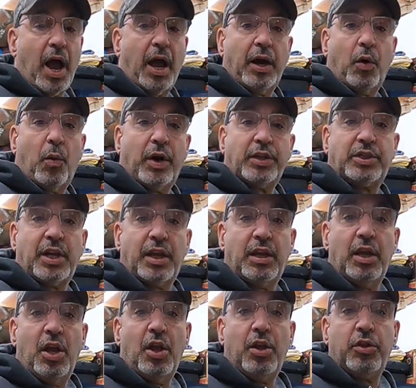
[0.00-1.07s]
I don't want to
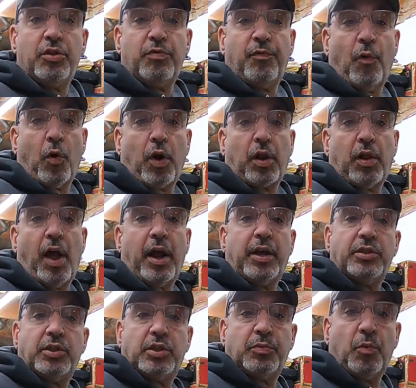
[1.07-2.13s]
say 4 o'clock
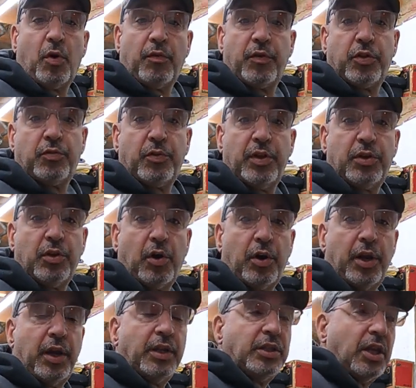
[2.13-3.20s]
because it's more of a
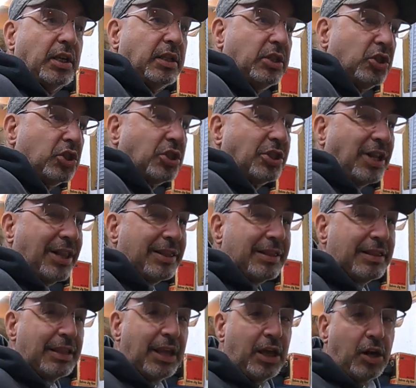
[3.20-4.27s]
3:30. It's just a
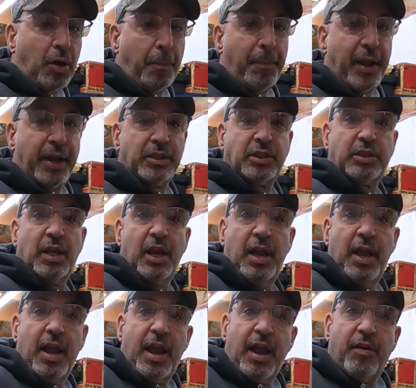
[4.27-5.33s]
little past
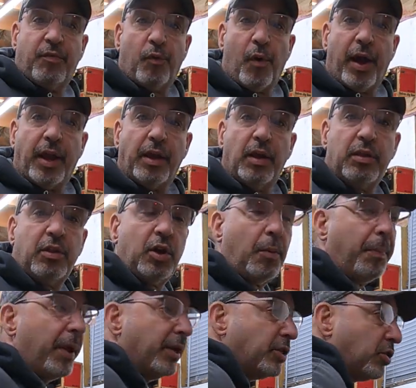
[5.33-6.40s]
halfway, a
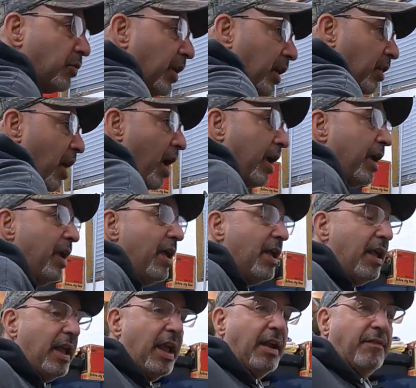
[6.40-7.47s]
little past 3 o'clock.
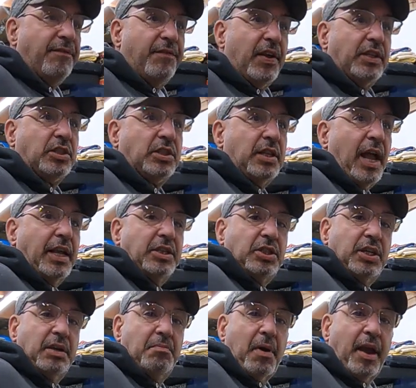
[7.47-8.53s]
It fits
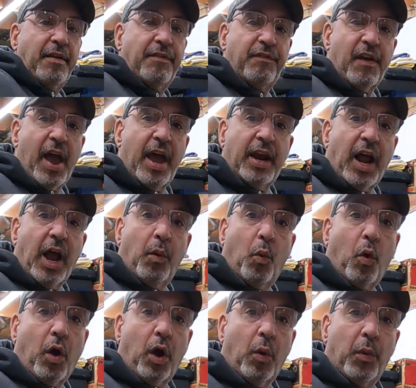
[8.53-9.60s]
nice in my fat. I
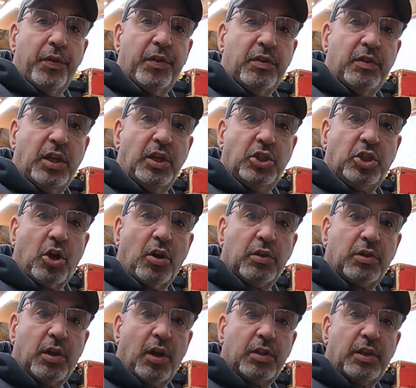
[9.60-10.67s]
wore it with a
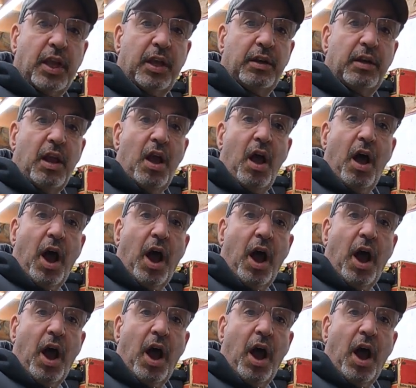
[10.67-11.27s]
t-shirt tucked in.